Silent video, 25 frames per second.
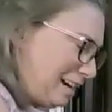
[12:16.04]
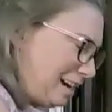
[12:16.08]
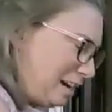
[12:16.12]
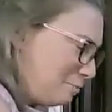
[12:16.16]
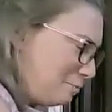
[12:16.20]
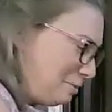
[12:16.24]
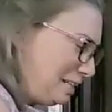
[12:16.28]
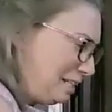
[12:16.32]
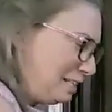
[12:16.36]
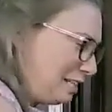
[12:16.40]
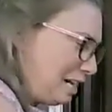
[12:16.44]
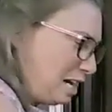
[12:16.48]

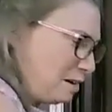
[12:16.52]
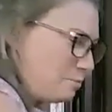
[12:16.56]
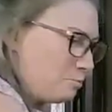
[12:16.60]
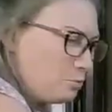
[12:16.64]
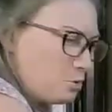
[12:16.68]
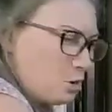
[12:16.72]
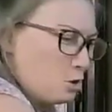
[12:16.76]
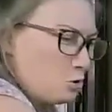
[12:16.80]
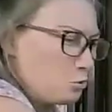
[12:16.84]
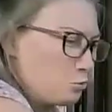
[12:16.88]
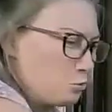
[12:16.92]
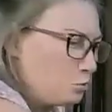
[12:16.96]
I mean, I
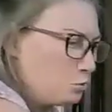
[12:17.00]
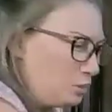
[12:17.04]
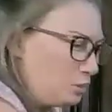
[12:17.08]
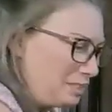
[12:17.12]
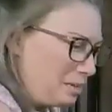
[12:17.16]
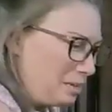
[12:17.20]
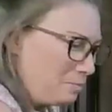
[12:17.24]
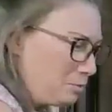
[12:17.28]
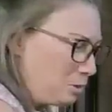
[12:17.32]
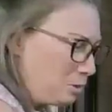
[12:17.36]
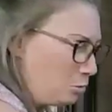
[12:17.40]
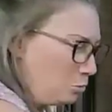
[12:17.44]
broke rule
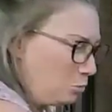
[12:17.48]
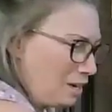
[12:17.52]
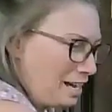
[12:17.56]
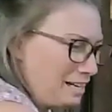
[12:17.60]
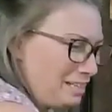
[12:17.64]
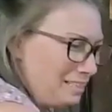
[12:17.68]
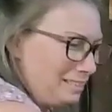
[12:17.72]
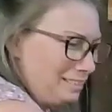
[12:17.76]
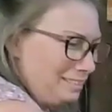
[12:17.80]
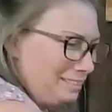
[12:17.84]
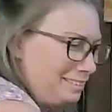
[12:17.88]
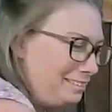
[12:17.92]
number 1.
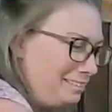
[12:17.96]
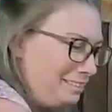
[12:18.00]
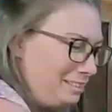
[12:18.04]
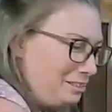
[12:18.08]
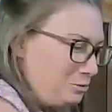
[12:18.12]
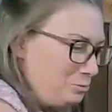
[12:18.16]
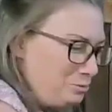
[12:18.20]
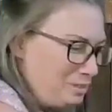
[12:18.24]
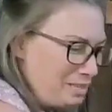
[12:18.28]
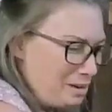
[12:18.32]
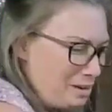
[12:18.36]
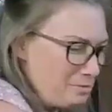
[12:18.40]

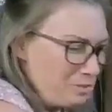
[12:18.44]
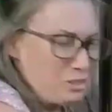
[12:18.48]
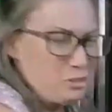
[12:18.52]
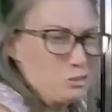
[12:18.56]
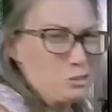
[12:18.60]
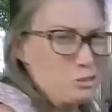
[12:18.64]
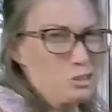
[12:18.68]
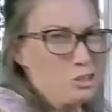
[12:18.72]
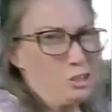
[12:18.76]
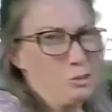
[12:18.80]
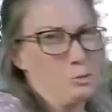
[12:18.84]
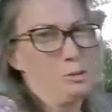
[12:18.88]
Whenever
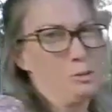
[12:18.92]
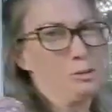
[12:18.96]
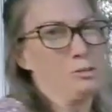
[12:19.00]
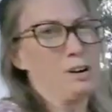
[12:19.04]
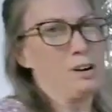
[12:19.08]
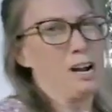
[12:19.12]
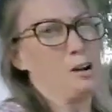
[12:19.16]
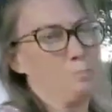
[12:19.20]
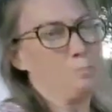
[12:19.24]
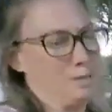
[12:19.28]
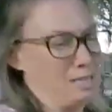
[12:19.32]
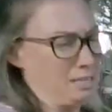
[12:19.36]
you cook with
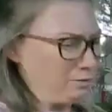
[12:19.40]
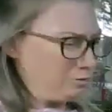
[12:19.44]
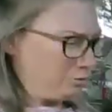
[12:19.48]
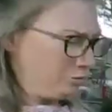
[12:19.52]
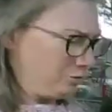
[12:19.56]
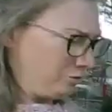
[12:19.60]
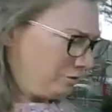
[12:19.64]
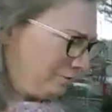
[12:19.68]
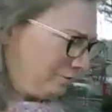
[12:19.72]
ground beef,